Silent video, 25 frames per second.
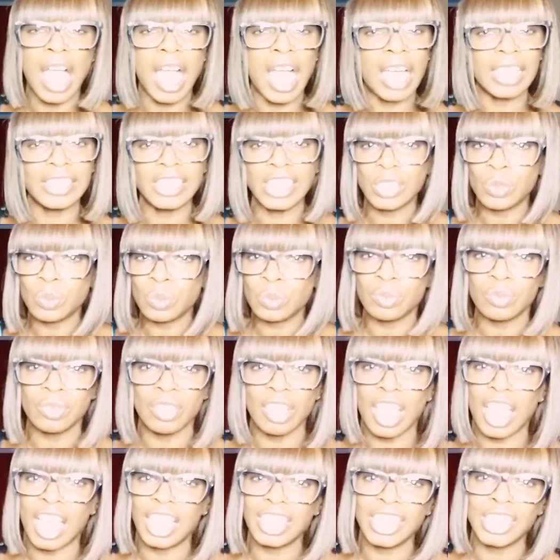I just
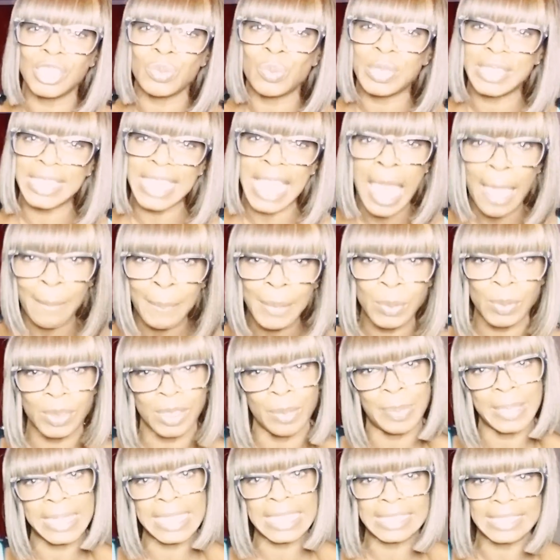wasn't happy with
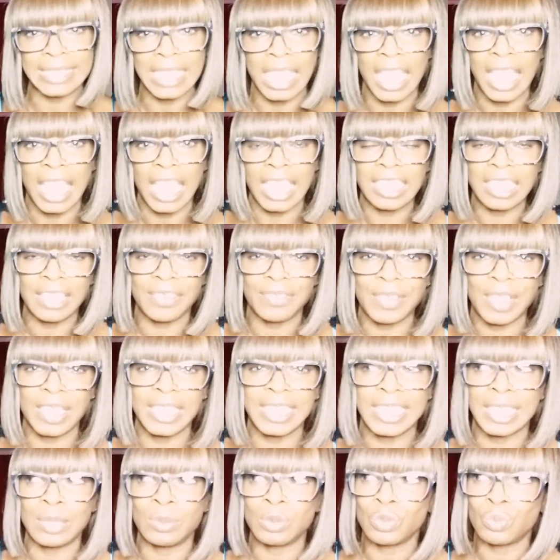the place, and I felt
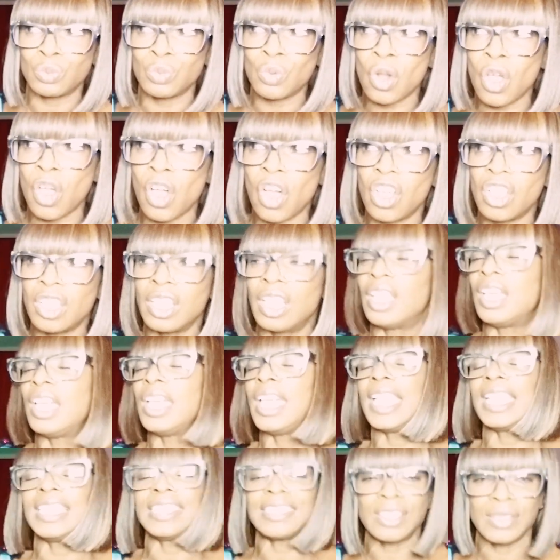like it was wrong.
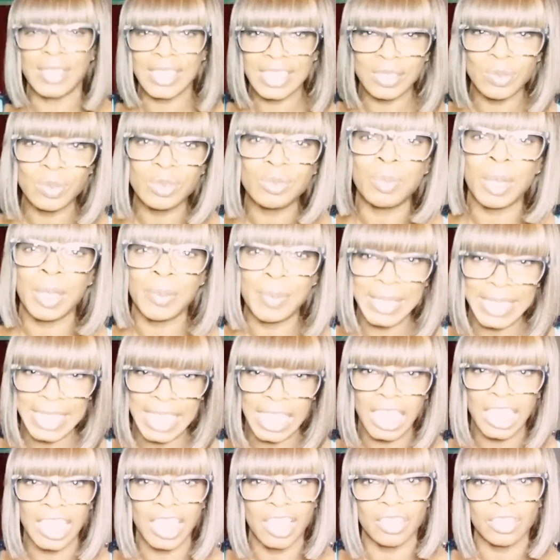So this was my
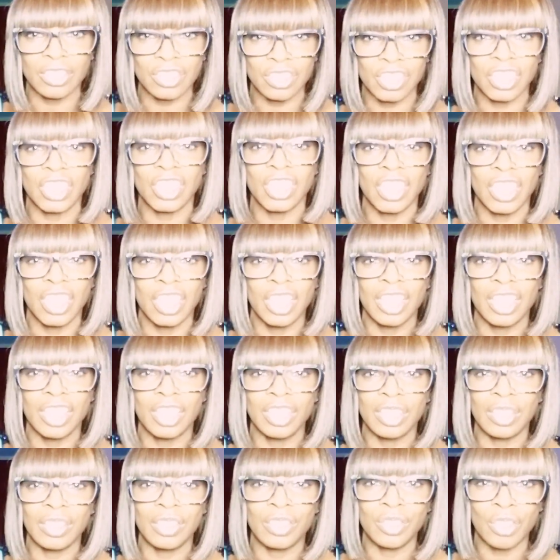beginning on to
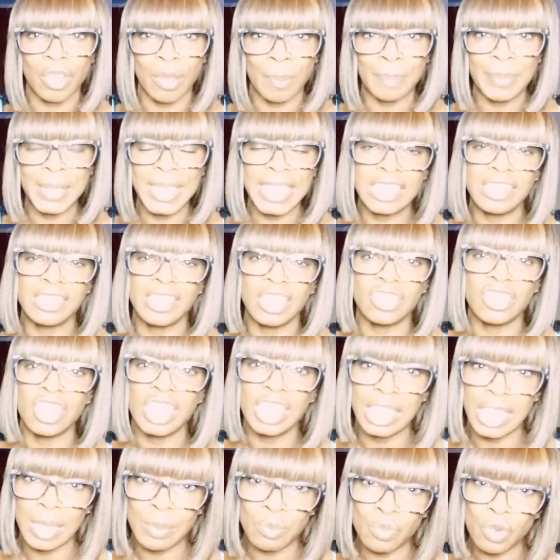not being such
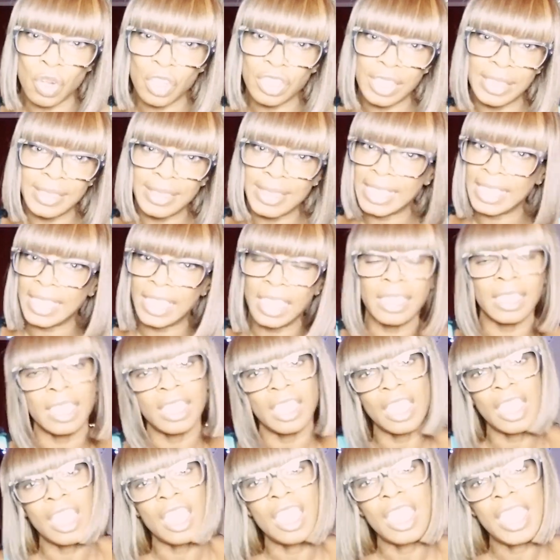a nimrod and thinking
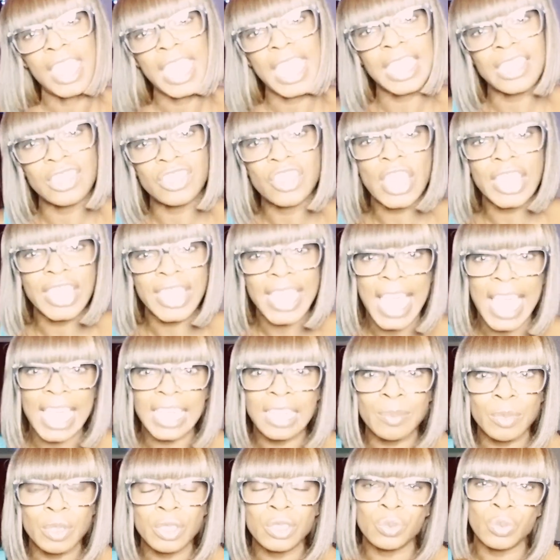exotic
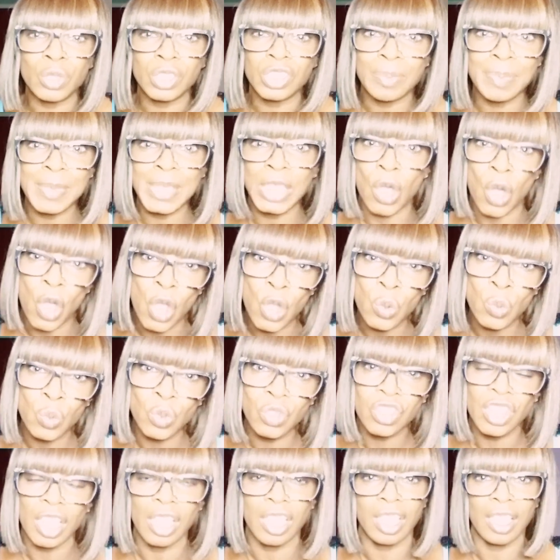animals were to be
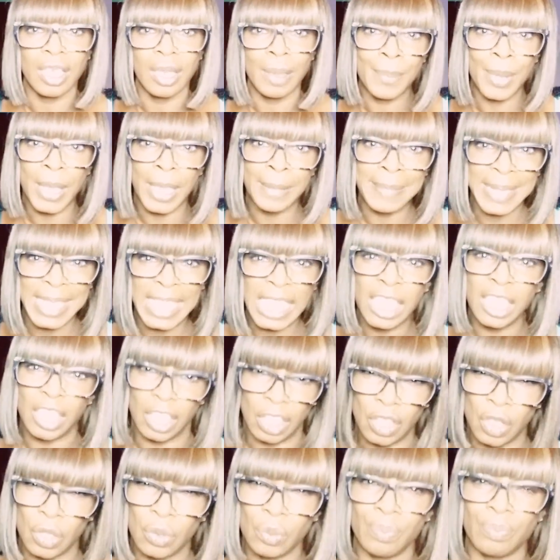owned by me,
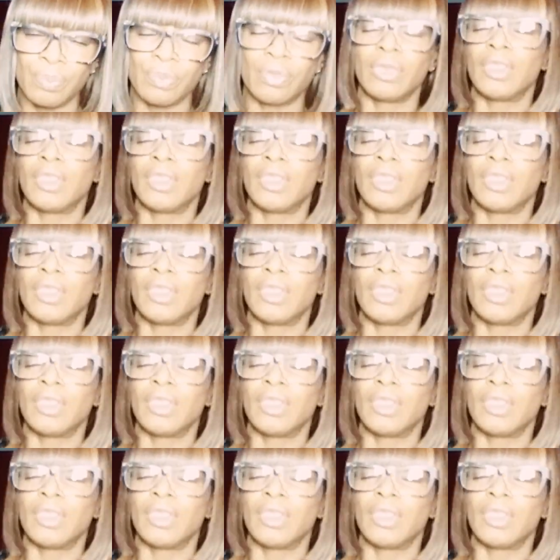you know?